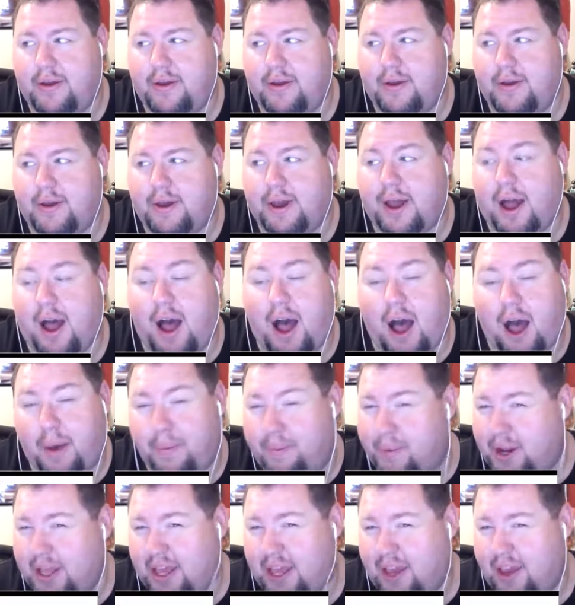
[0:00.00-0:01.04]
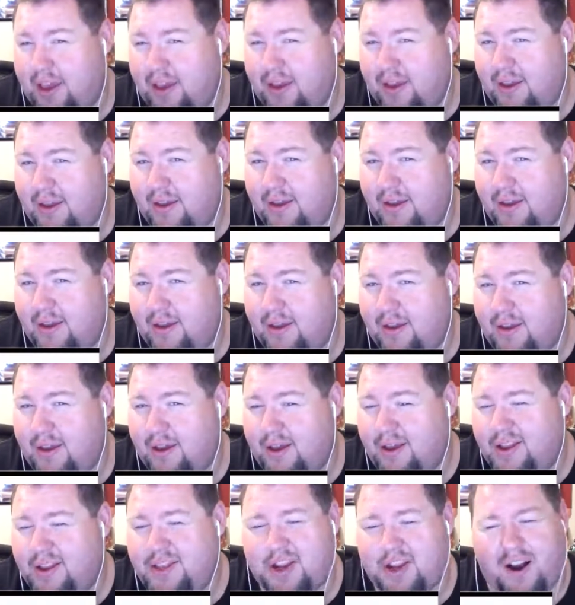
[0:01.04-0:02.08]
comedy,
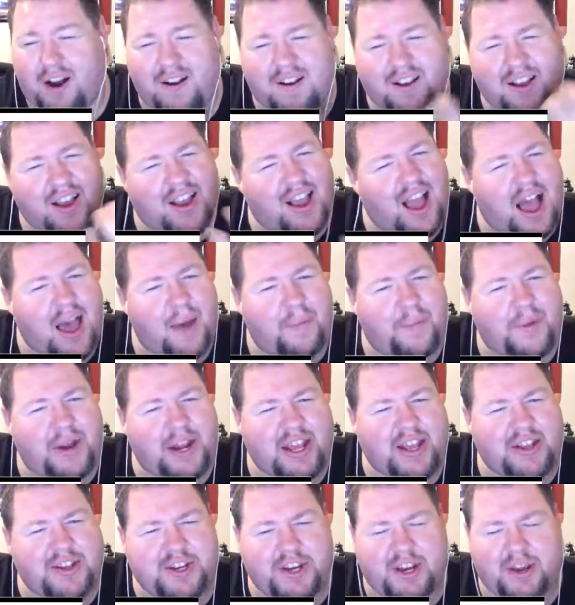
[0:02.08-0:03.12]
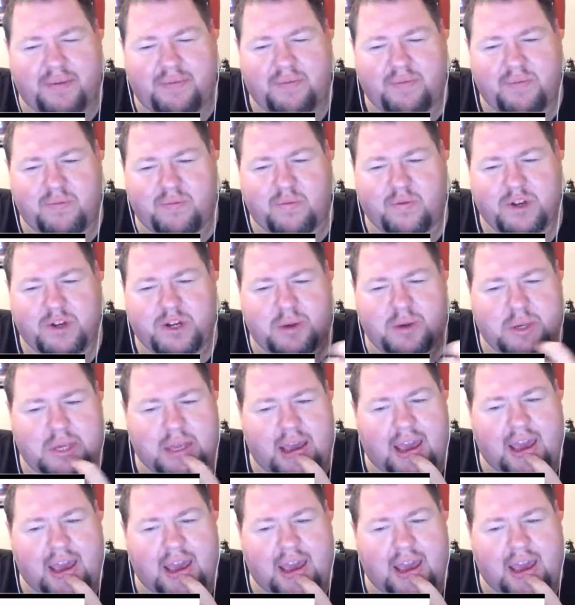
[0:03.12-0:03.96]
dark comedy. Jim, would you say?